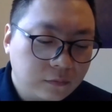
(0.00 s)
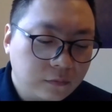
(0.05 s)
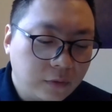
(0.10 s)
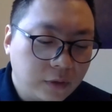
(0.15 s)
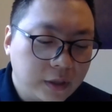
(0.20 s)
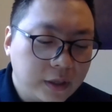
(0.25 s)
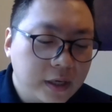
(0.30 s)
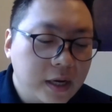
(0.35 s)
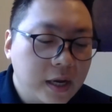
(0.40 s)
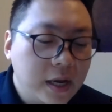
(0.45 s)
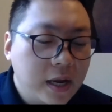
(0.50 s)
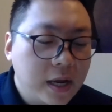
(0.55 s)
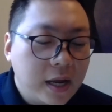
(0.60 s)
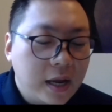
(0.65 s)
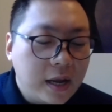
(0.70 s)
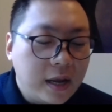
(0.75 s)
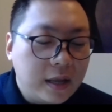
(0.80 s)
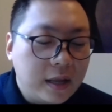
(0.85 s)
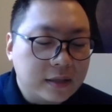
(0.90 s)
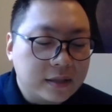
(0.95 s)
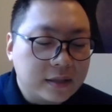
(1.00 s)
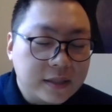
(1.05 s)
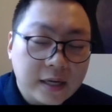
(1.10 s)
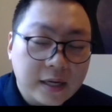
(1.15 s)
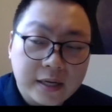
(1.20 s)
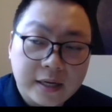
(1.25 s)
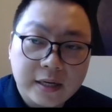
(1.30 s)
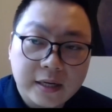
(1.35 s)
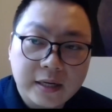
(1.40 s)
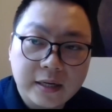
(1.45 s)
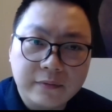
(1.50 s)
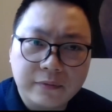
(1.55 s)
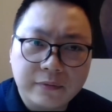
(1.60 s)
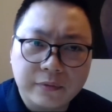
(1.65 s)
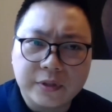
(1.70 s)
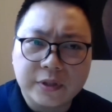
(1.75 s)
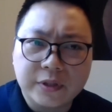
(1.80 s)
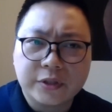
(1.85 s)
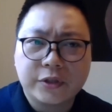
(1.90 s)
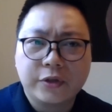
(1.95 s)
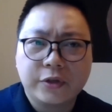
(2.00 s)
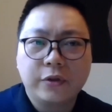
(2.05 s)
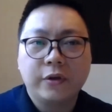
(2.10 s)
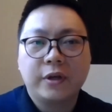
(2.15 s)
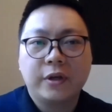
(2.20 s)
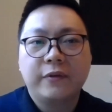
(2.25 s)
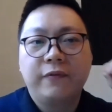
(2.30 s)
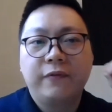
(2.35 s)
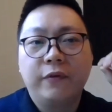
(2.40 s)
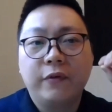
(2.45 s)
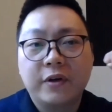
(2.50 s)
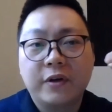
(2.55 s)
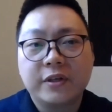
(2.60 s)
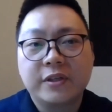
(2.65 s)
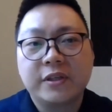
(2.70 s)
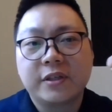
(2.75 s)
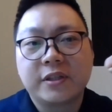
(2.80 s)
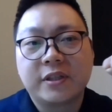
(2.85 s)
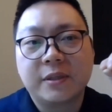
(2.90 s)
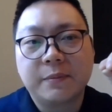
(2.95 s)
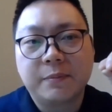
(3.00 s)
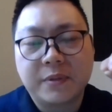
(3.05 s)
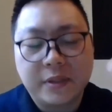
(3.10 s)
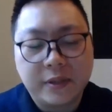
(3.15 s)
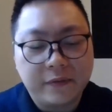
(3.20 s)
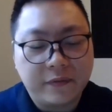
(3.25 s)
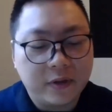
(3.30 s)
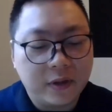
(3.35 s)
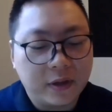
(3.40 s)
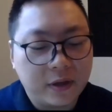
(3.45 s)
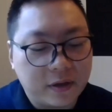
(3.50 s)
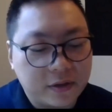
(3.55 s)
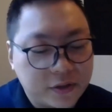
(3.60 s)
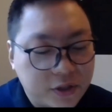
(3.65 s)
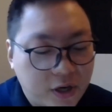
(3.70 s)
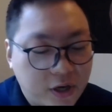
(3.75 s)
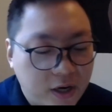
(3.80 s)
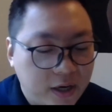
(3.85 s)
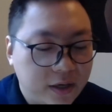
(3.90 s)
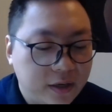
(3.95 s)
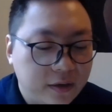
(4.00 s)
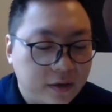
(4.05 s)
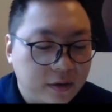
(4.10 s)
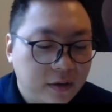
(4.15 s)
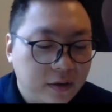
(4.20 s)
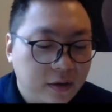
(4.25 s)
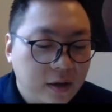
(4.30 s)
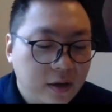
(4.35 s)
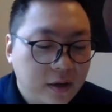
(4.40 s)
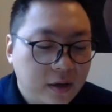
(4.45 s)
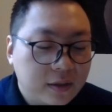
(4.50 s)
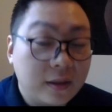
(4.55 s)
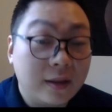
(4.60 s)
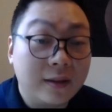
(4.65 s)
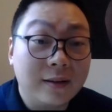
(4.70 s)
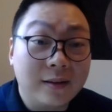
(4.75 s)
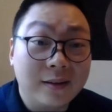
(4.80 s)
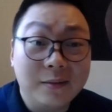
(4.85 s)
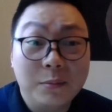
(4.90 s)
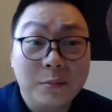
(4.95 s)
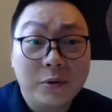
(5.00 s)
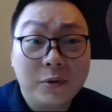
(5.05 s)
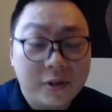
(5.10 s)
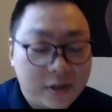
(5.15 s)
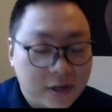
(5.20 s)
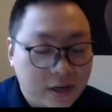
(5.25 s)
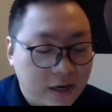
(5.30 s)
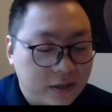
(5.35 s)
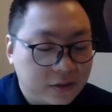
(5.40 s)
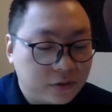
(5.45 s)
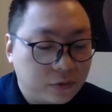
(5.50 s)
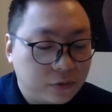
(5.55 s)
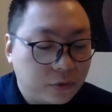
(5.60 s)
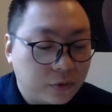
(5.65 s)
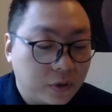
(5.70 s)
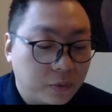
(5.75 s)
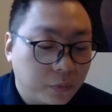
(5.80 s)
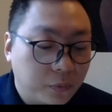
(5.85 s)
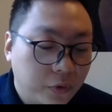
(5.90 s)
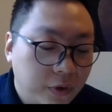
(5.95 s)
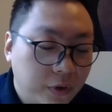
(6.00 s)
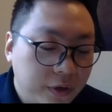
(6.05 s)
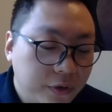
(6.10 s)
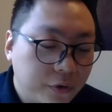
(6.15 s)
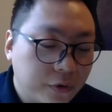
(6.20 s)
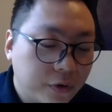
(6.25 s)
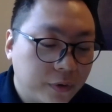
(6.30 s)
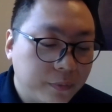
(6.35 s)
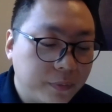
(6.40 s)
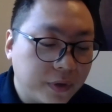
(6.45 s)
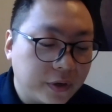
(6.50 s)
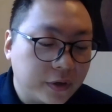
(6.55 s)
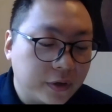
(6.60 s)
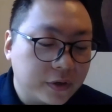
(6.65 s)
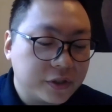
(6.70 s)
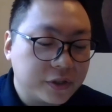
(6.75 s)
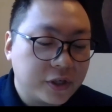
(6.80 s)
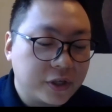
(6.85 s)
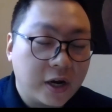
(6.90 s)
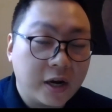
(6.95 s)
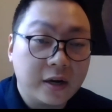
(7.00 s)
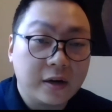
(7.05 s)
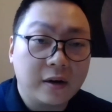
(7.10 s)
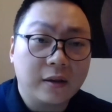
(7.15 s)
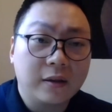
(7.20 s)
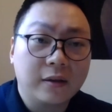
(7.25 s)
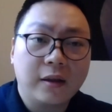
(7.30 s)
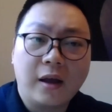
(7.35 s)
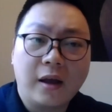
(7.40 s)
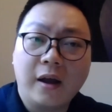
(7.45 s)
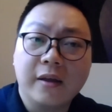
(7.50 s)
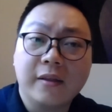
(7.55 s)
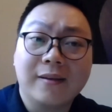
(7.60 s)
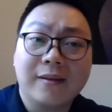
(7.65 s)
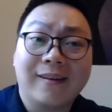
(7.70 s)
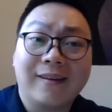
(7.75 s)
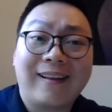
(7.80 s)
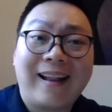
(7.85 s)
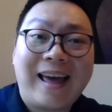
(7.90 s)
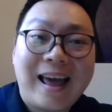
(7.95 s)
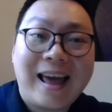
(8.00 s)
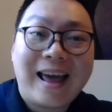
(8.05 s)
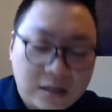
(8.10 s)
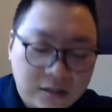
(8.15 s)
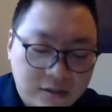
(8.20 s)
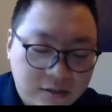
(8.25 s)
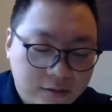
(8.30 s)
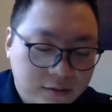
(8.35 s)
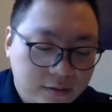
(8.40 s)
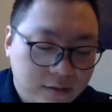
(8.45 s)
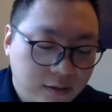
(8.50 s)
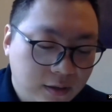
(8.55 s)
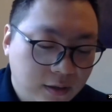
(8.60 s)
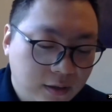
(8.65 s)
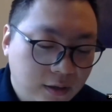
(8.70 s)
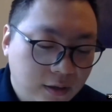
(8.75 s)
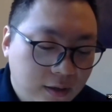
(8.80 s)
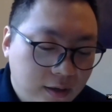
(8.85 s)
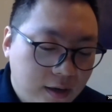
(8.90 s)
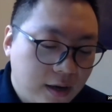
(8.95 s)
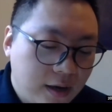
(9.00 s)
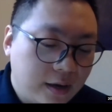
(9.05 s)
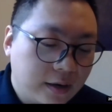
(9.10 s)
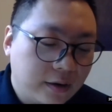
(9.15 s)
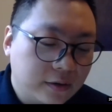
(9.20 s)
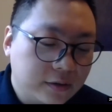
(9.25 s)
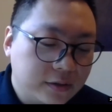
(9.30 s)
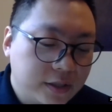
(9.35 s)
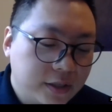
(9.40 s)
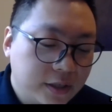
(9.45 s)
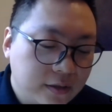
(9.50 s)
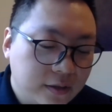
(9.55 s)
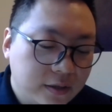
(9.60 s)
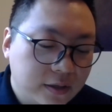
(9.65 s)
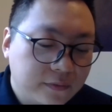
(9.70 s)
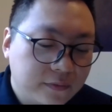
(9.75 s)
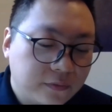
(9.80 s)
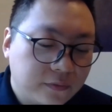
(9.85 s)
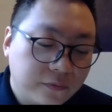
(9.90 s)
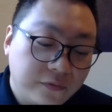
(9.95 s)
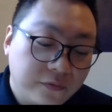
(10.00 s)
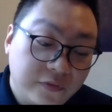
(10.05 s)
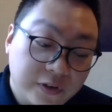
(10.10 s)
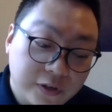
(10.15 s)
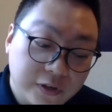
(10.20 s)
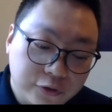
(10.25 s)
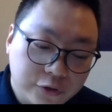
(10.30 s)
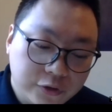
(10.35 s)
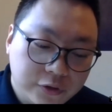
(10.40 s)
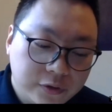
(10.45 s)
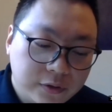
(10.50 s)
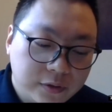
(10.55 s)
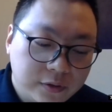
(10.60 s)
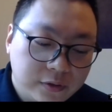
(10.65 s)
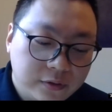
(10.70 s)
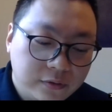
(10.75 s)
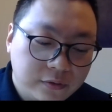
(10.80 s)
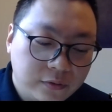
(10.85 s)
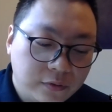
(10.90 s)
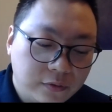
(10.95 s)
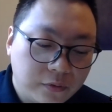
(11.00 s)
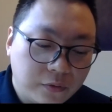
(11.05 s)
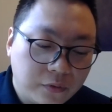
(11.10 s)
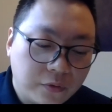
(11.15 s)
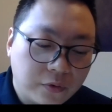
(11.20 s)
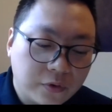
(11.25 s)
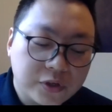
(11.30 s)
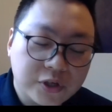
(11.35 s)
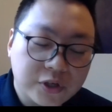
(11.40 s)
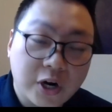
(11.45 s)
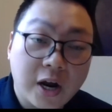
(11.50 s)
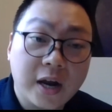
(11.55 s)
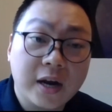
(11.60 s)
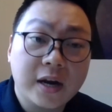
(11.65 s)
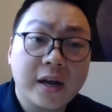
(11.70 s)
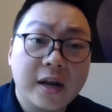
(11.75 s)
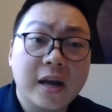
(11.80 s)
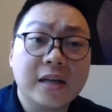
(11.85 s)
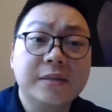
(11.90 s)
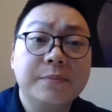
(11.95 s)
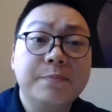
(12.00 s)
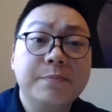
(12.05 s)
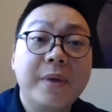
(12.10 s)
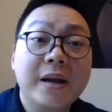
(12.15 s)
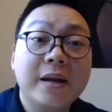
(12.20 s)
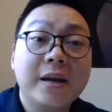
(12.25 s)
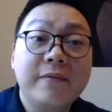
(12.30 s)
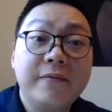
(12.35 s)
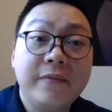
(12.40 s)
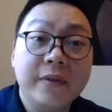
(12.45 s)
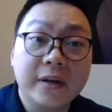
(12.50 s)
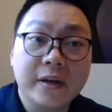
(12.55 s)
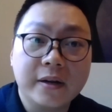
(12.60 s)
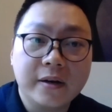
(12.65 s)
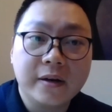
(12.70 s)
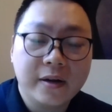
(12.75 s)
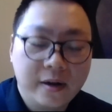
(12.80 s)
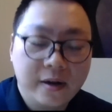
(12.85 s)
right? And second, if we're just focusing specifically on China, the liberal international order will endure because China either lacks an alternative vision or China has benefited